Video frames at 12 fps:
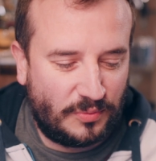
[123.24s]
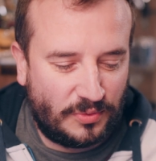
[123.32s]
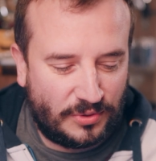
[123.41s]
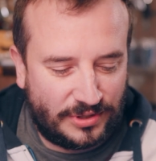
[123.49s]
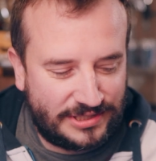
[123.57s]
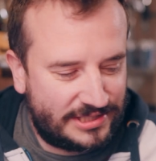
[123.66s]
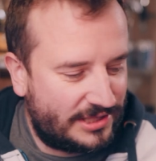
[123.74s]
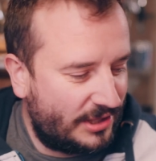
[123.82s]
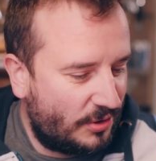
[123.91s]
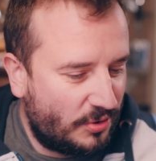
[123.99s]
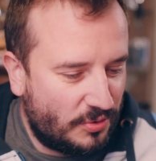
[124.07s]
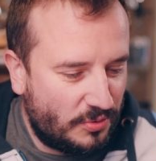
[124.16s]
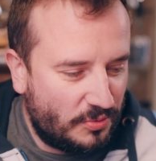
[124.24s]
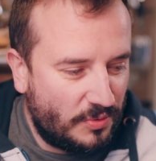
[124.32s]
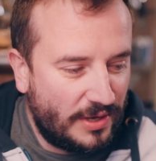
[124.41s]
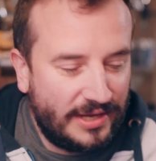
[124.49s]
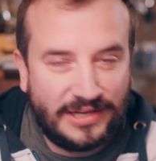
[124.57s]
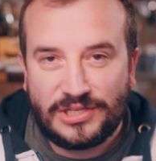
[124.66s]
was the whole
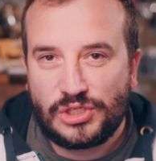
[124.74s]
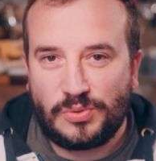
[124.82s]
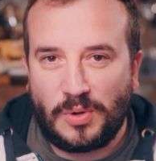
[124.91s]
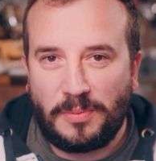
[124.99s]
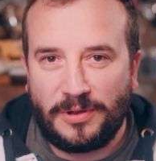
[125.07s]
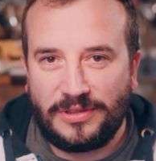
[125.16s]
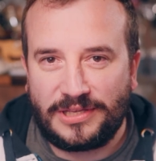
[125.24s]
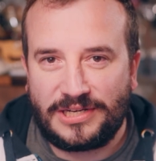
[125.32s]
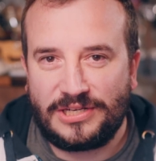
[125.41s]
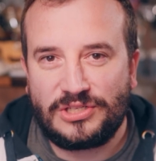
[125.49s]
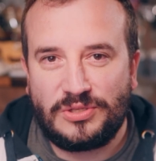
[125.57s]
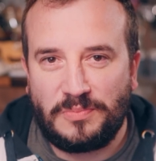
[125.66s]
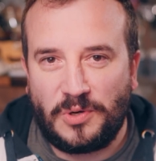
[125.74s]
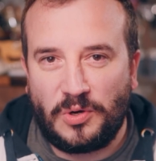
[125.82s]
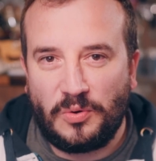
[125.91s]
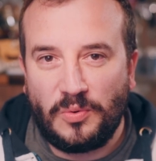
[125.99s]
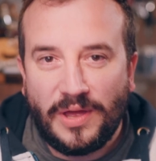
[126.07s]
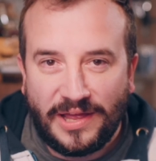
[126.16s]
swap out the crystal
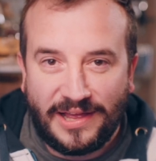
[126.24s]
malt